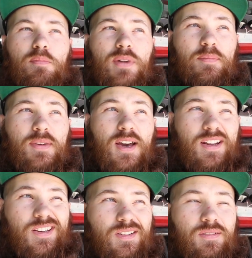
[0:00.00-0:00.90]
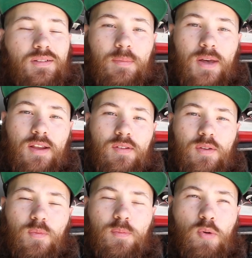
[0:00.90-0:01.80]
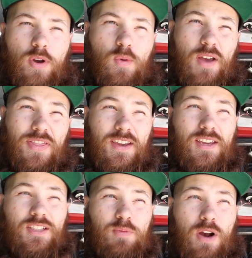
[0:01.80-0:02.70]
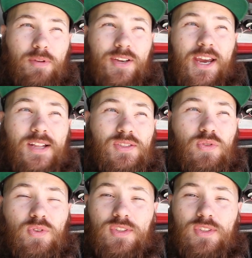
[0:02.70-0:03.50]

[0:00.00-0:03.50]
But I'm kind of at a point where I think it's probably canceled or